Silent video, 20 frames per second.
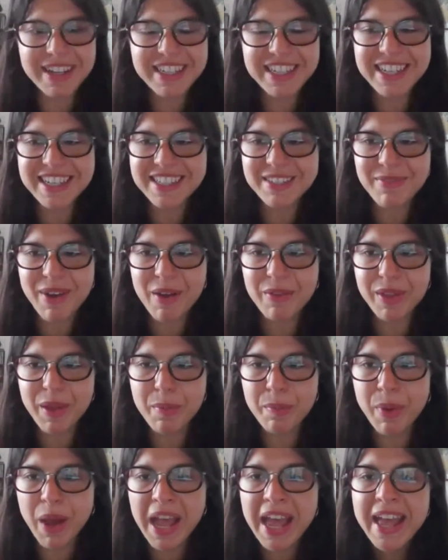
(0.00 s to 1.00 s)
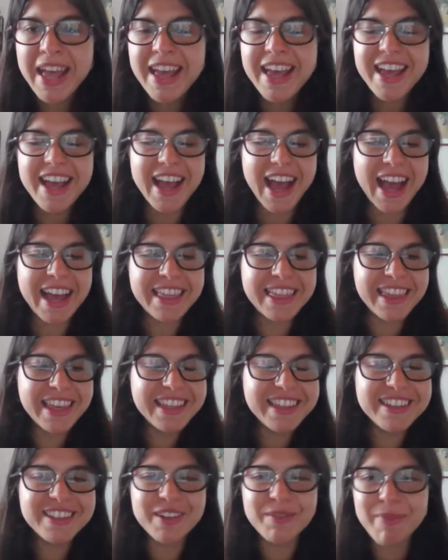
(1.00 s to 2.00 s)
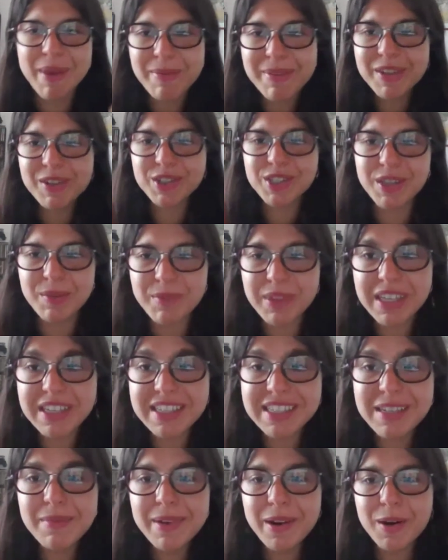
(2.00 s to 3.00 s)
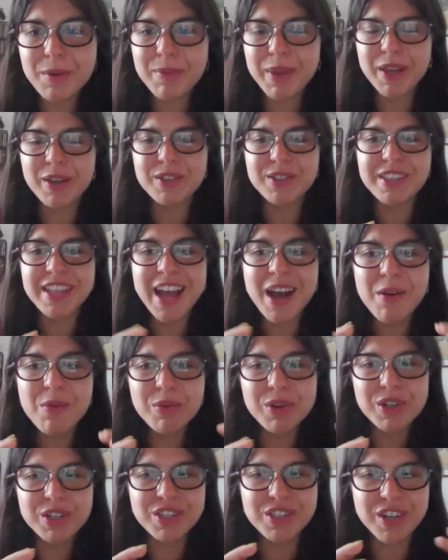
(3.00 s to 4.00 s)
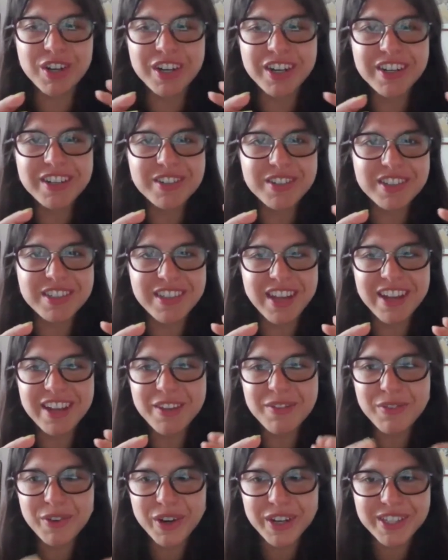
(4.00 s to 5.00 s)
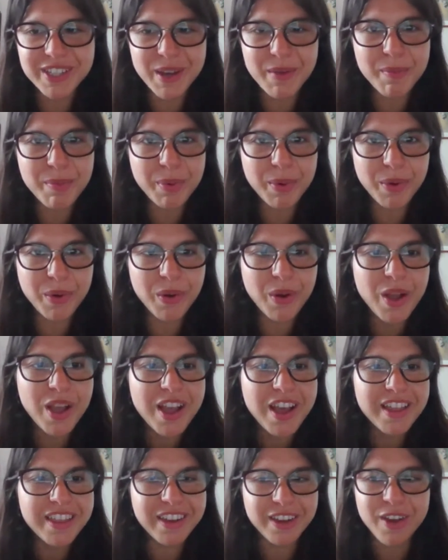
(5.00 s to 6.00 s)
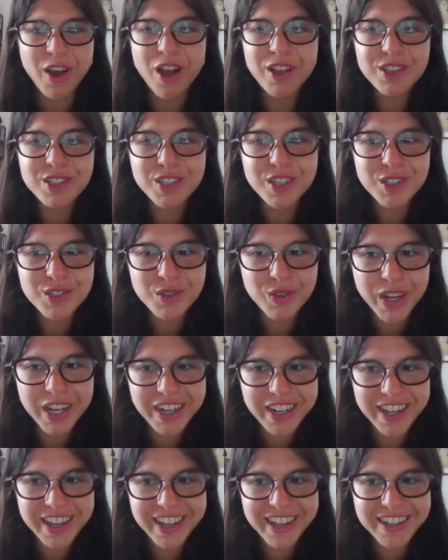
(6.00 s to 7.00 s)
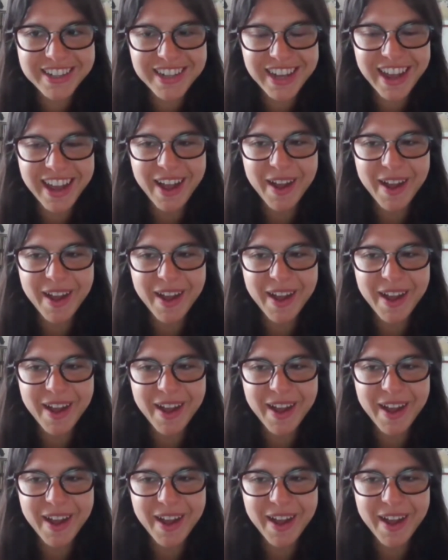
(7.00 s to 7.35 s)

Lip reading: some ideas around it. But I think that there's something similar, because now we're starting to study, for example, the concentrated